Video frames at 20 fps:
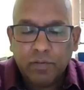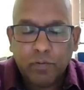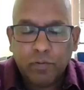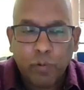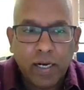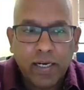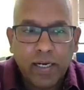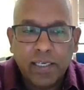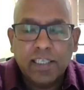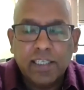
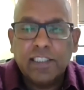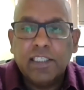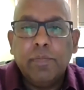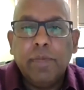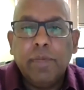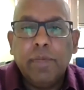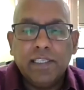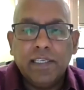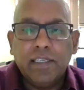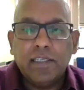One, it is a
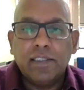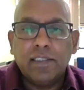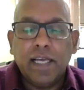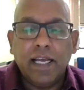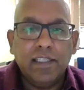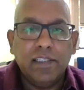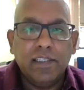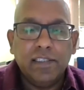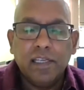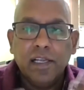basic
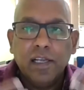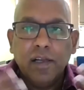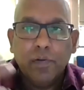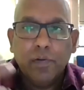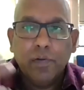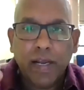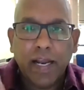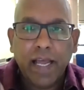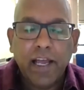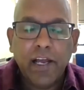science.
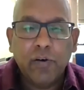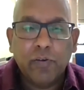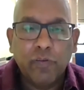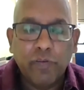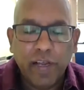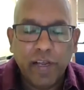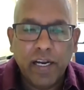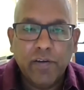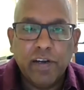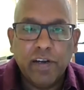
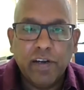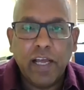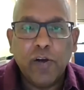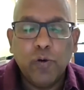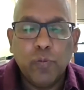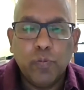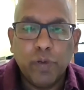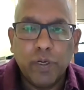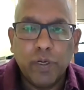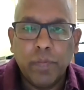Whenever I
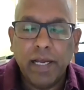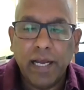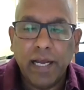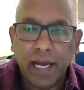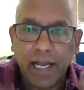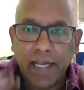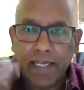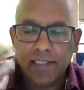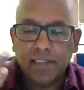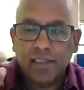open my
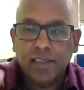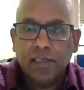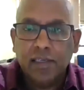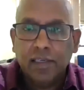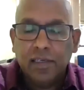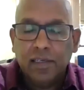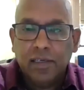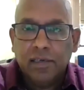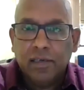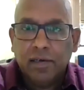eyes,
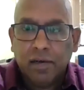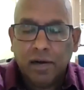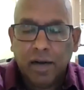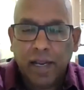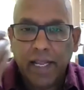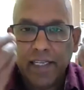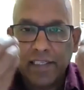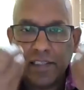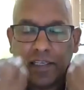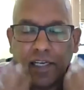
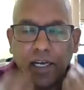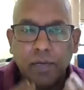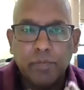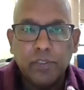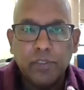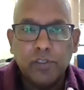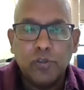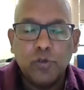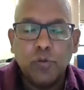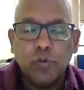rays come
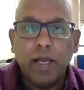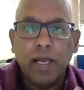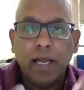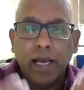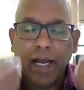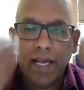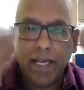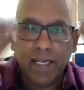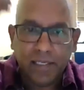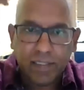into my
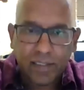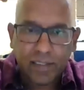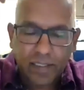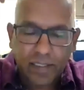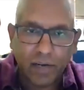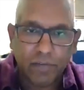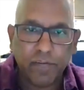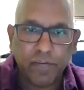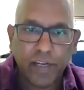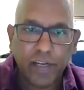eyes, they
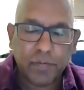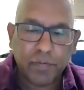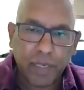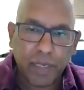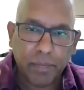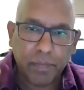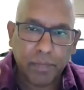affect my